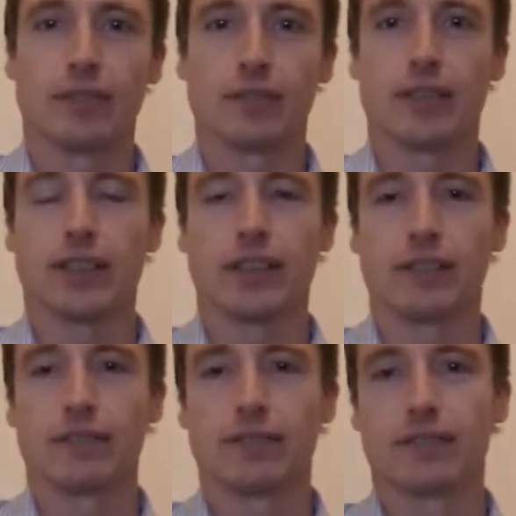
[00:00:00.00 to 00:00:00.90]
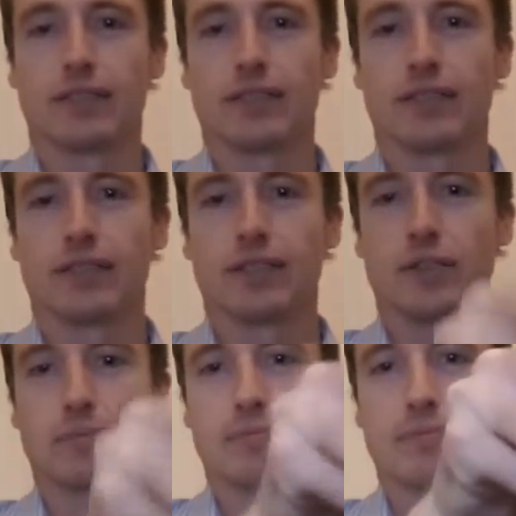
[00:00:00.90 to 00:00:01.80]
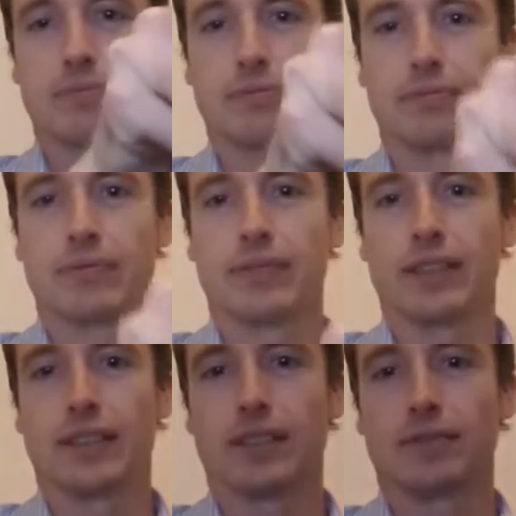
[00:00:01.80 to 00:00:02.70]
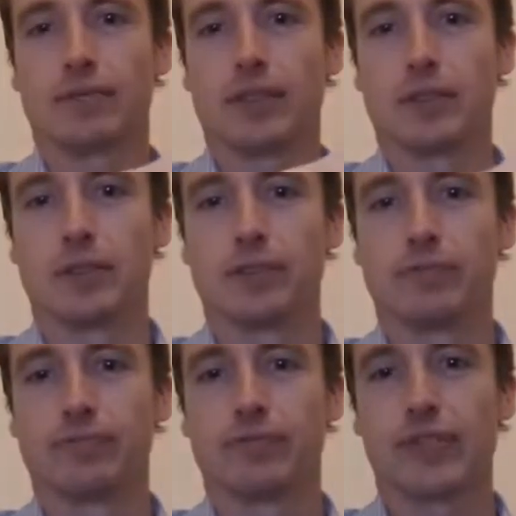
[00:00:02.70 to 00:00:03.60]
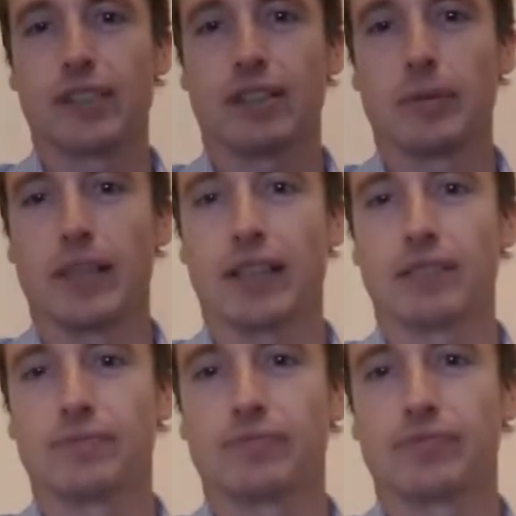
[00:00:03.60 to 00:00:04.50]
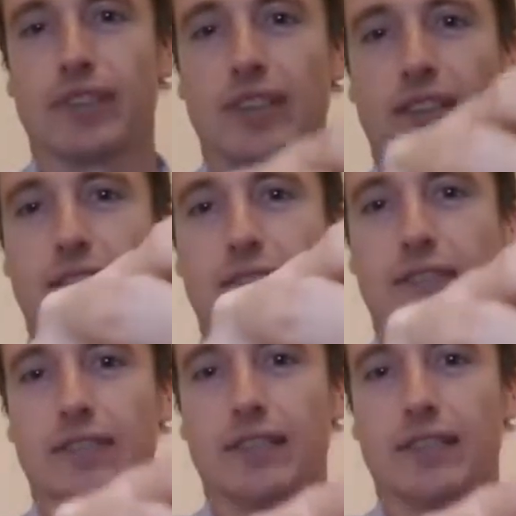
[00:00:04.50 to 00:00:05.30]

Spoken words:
Okay. Nope. Yeah, no good. Sorry about that. So